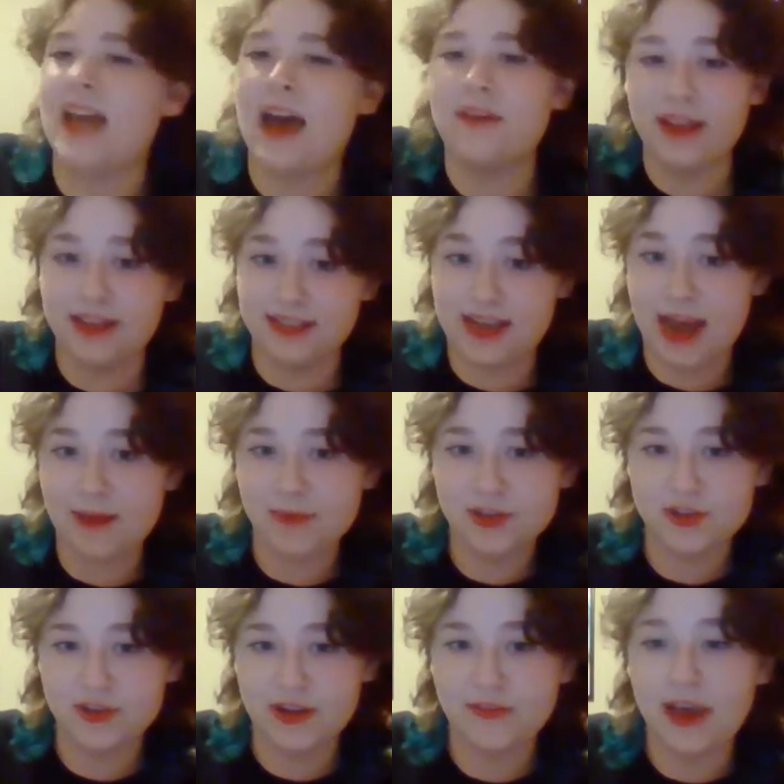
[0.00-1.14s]
I have like a
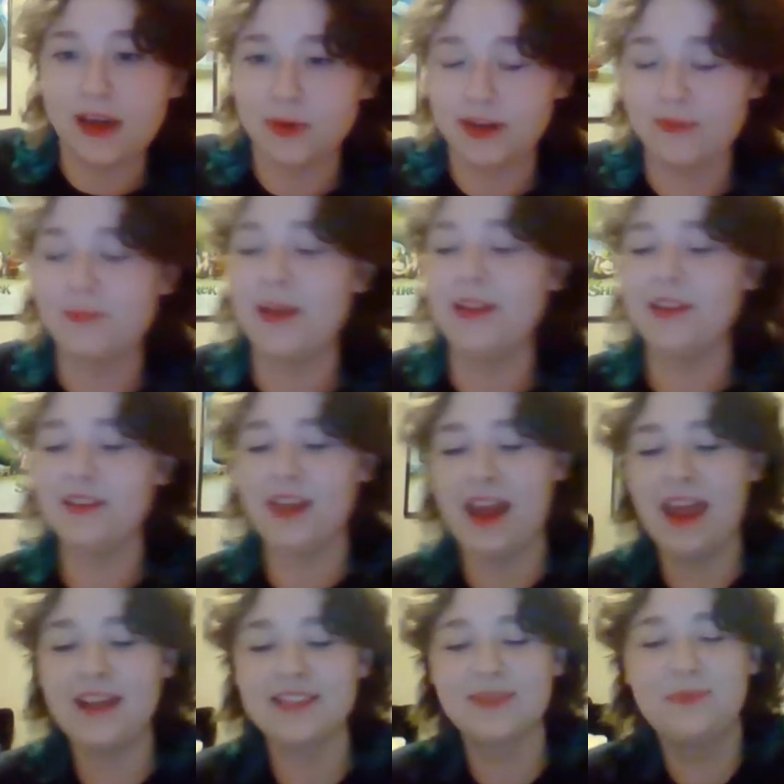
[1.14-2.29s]
tapestry of Edward and Bella that
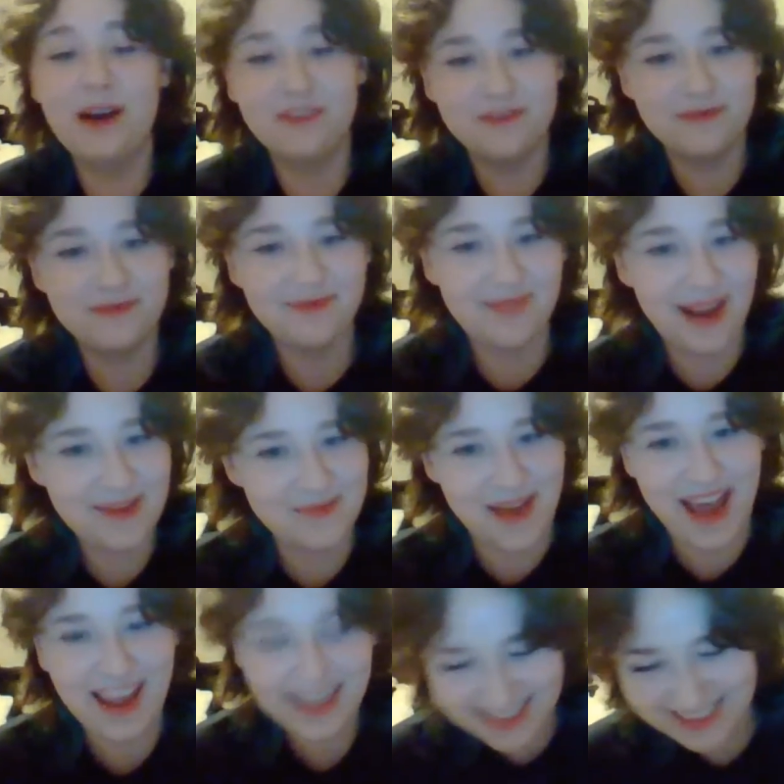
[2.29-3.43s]
hangs above my
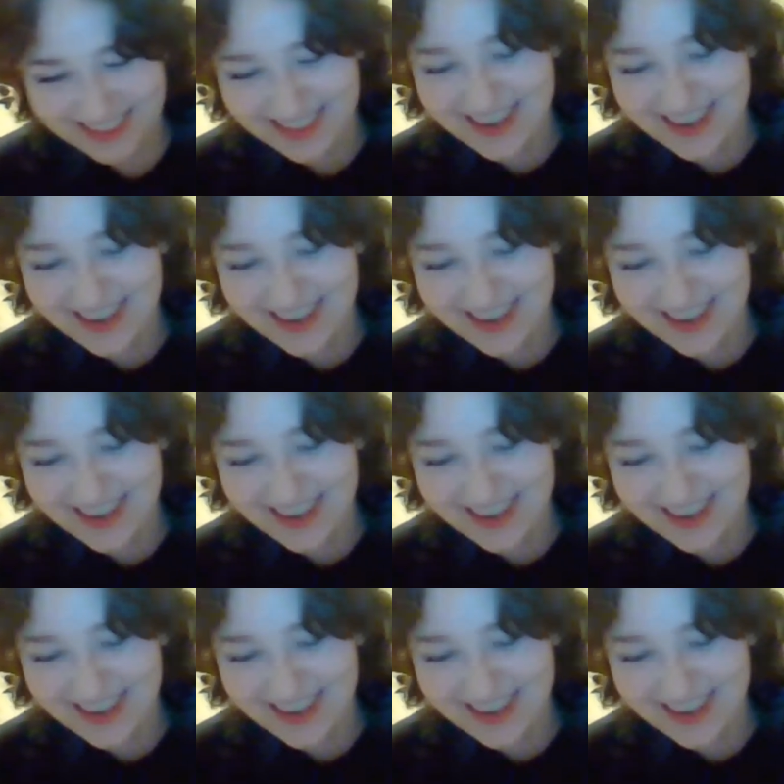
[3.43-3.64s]
bed.